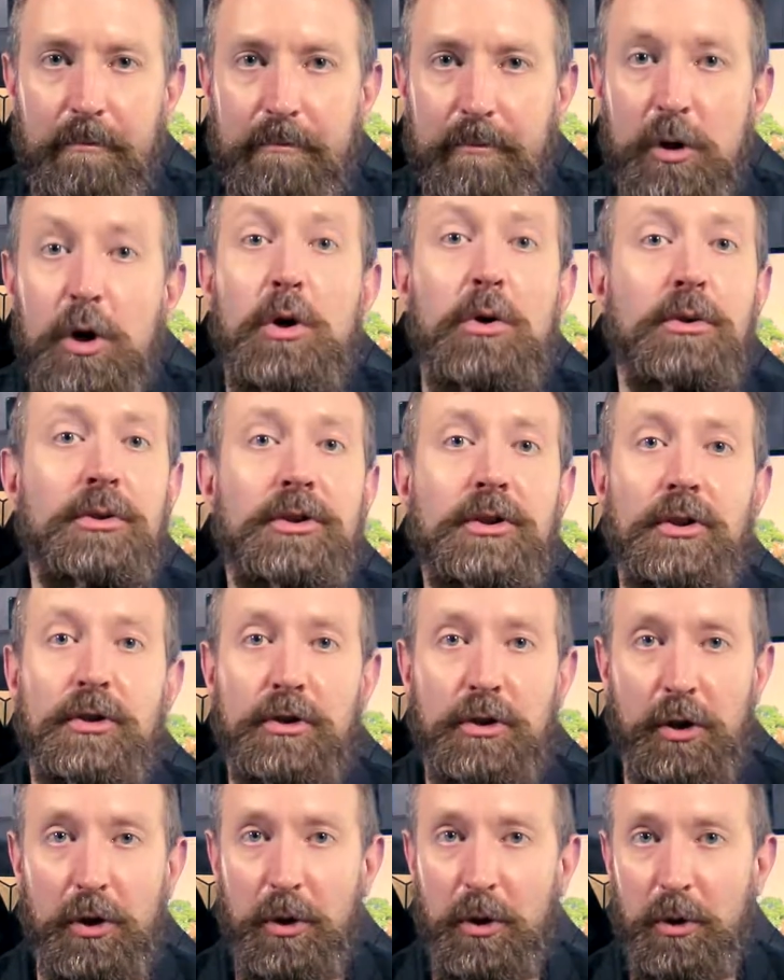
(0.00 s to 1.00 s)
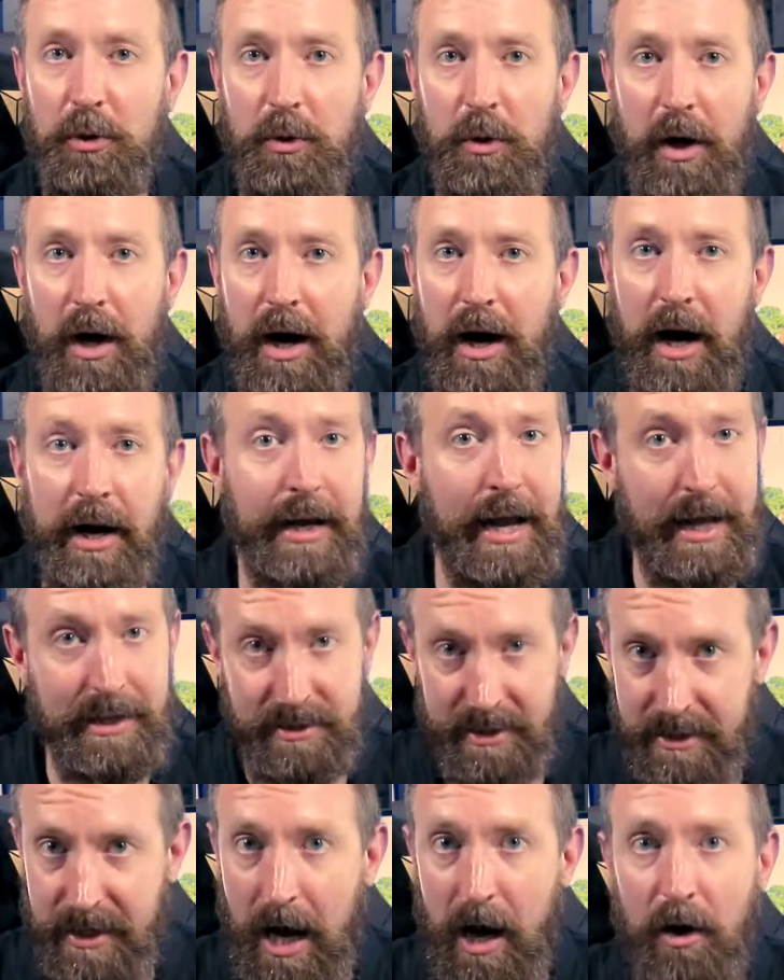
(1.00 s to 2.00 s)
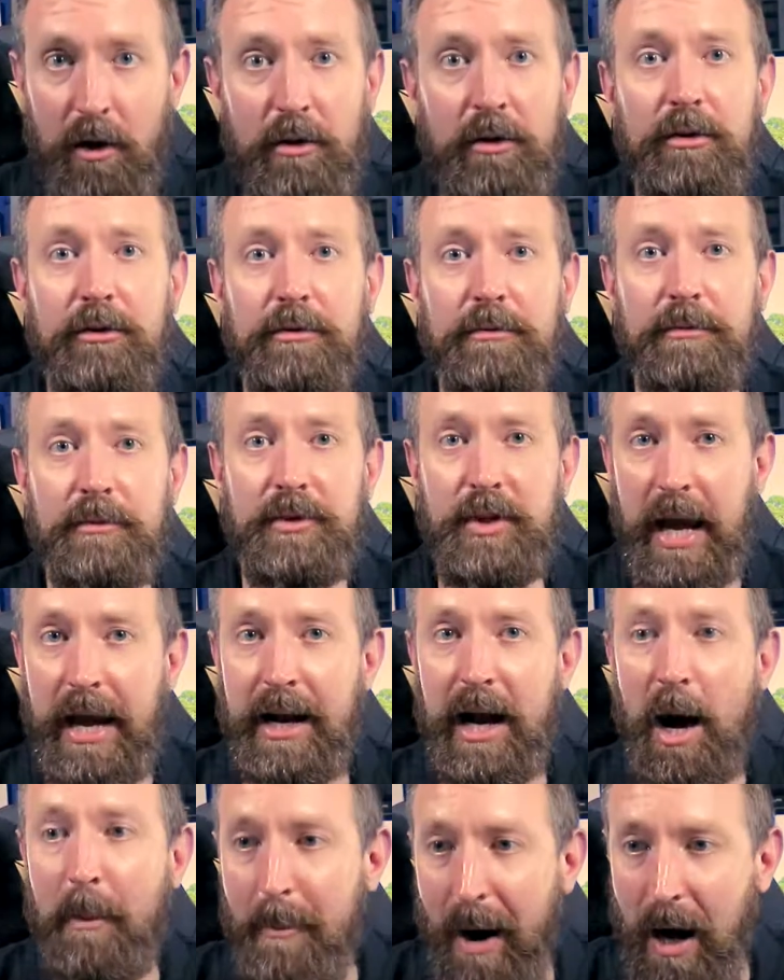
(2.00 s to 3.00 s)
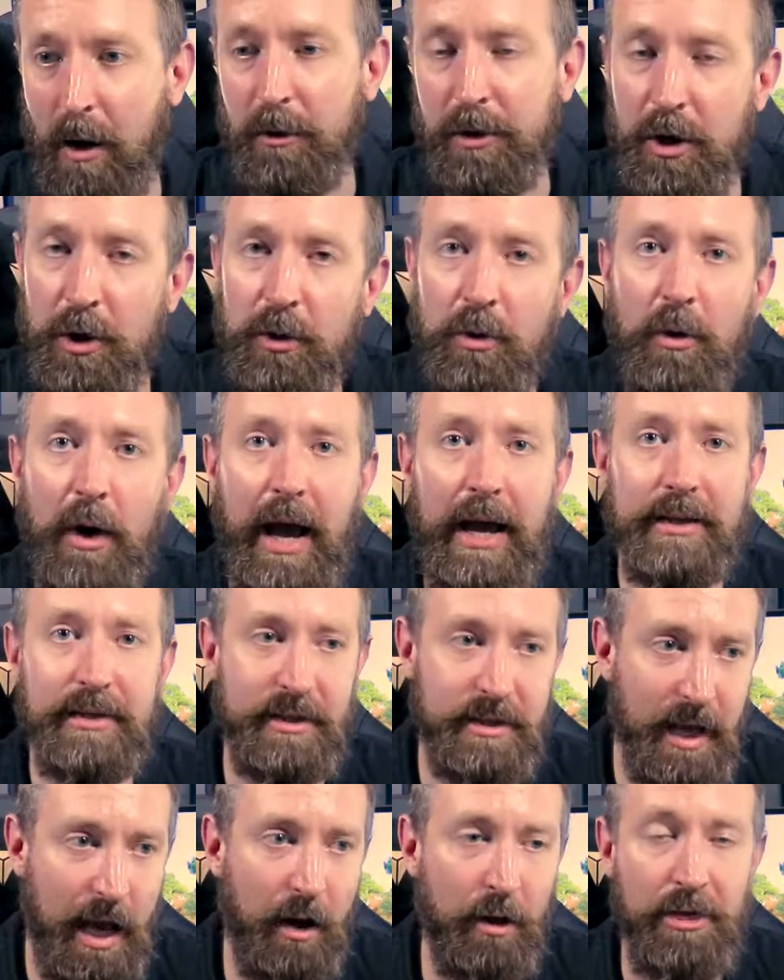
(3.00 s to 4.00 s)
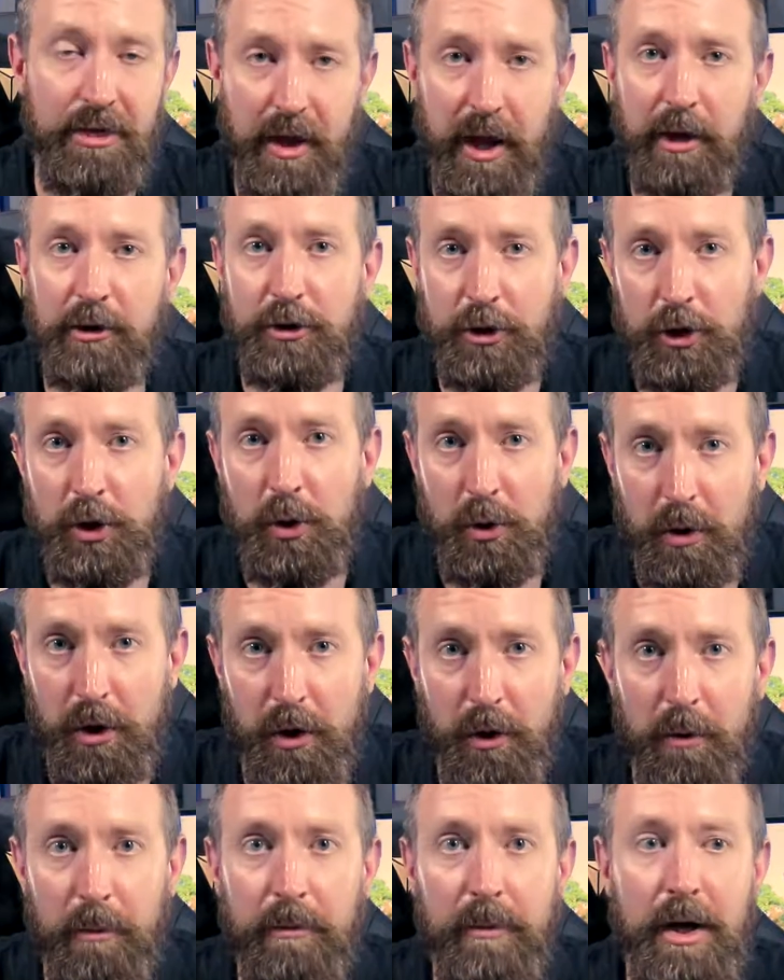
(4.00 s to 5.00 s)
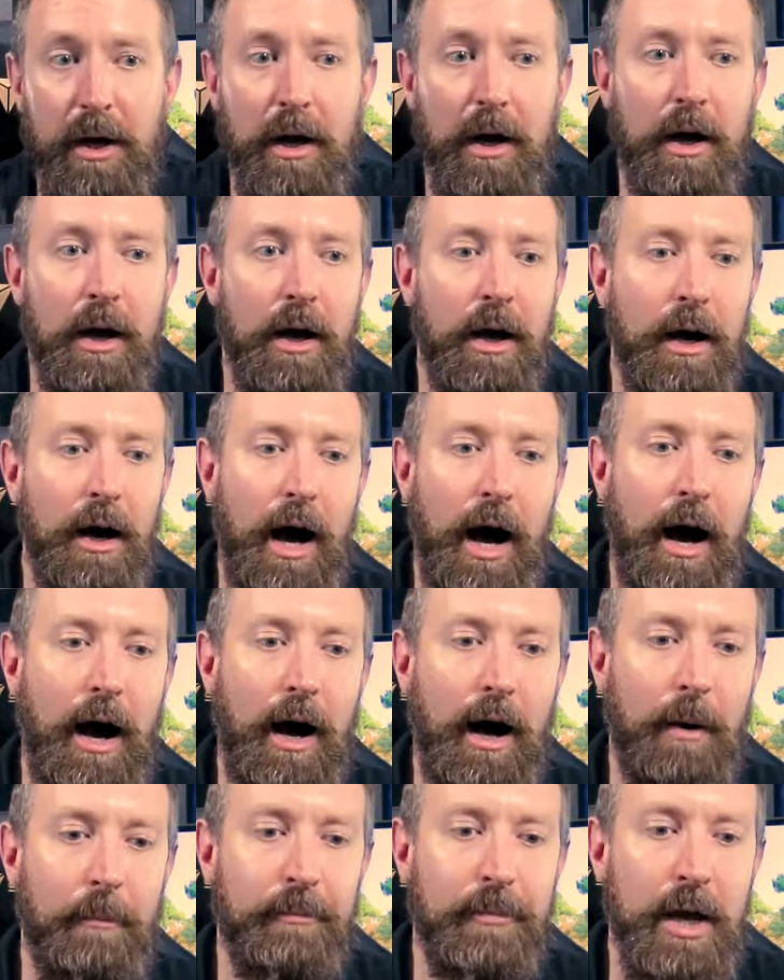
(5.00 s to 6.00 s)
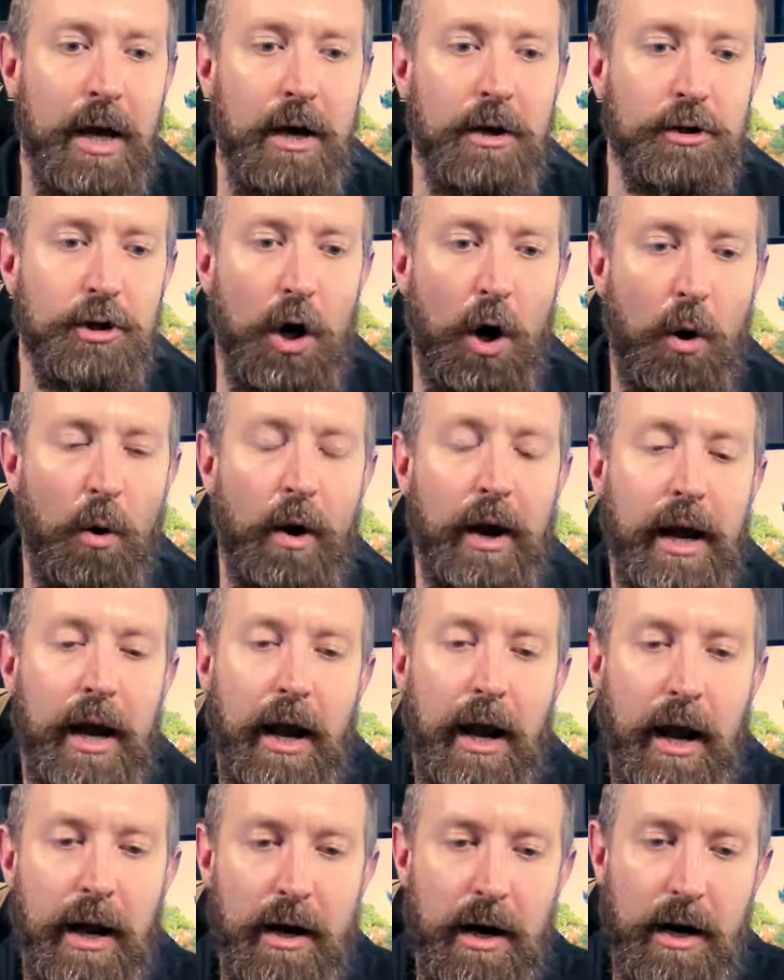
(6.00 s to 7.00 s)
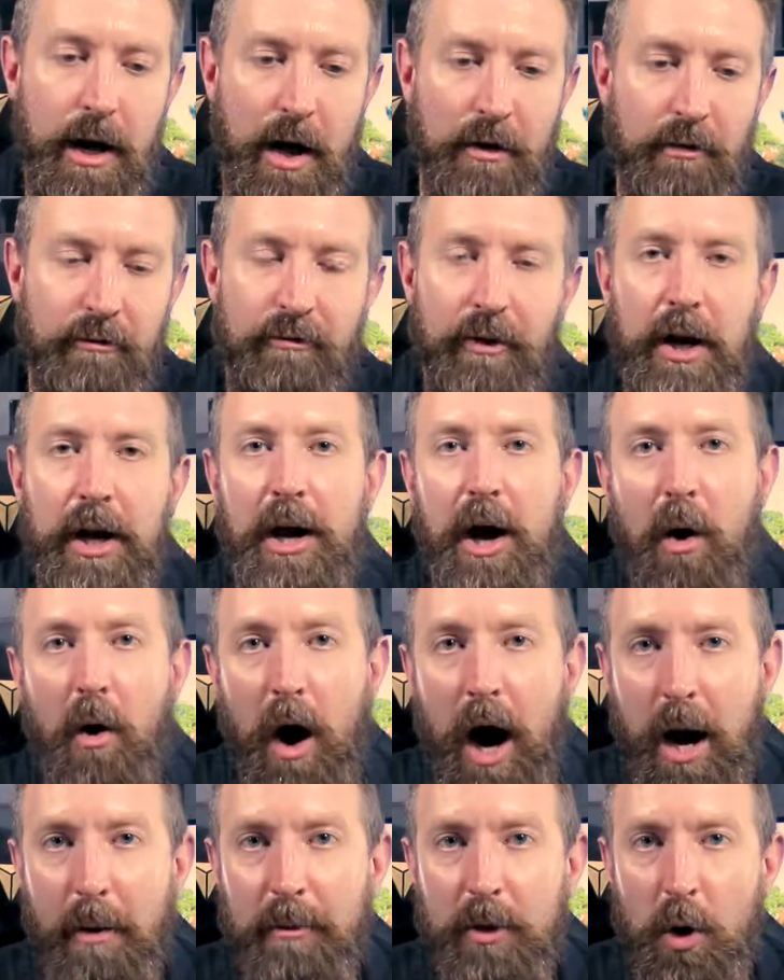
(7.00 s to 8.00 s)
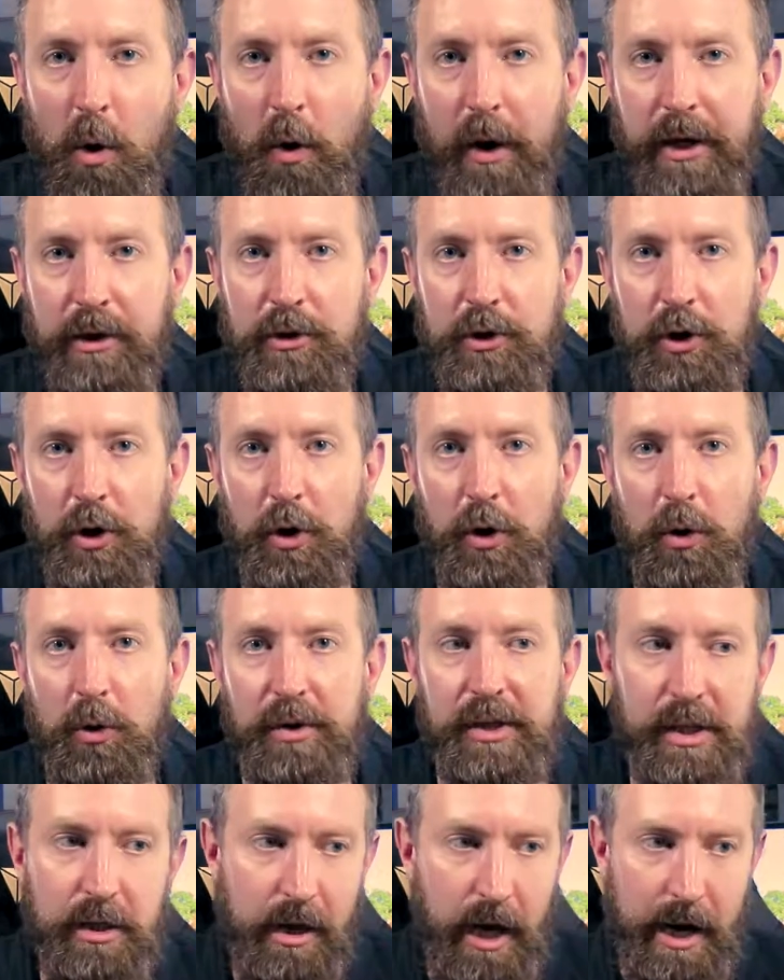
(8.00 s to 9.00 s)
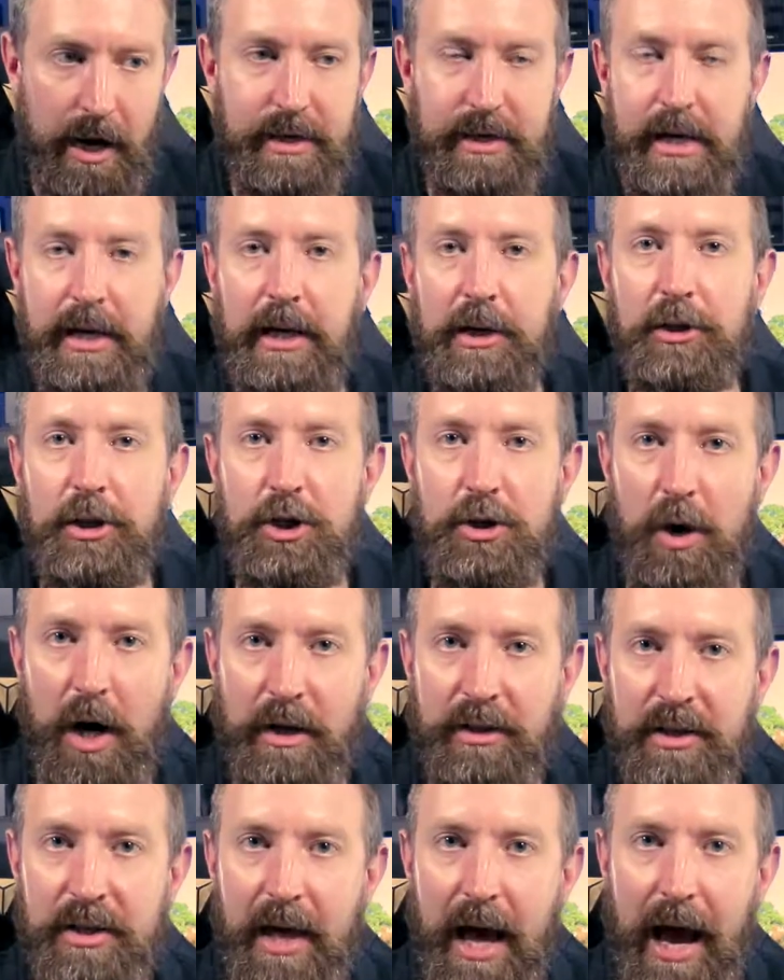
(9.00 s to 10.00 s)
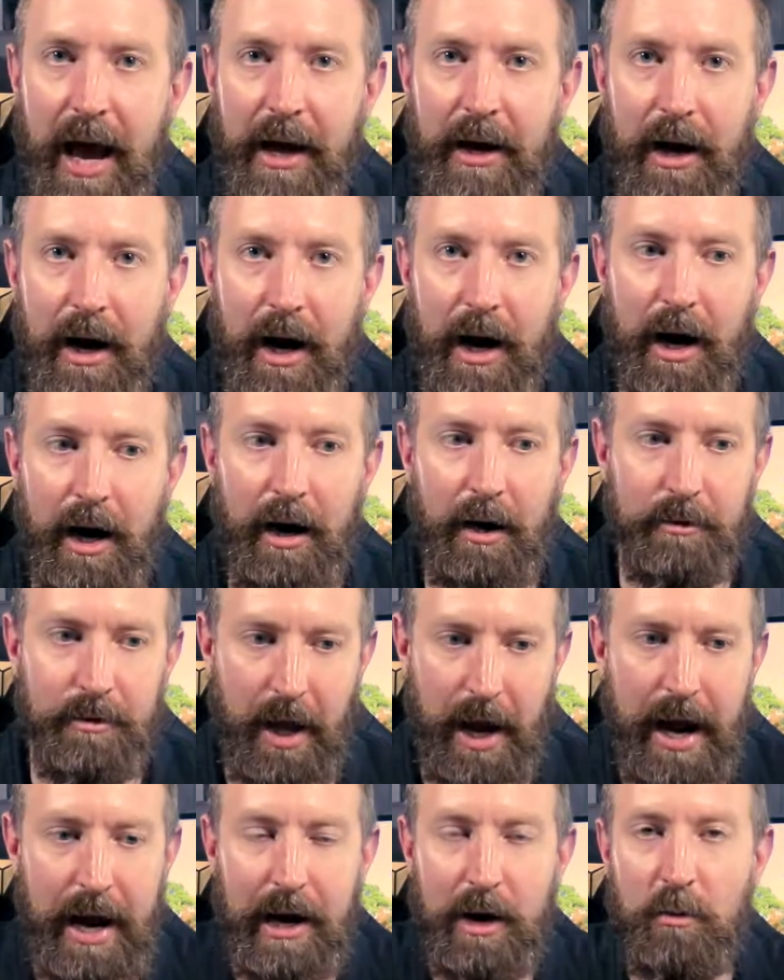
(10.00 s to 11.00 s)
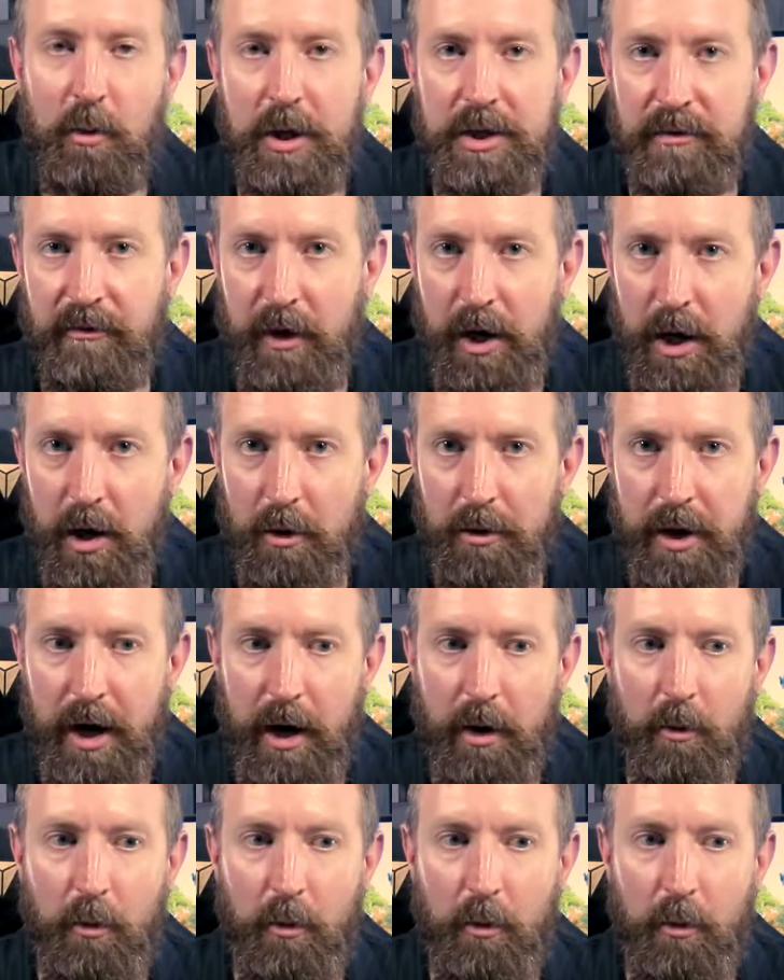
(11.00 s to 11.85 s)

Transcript: used to, again, sell data about you and sell things to you. So in another video, I'm going to kind of deconstruct that the Hated Ones video there,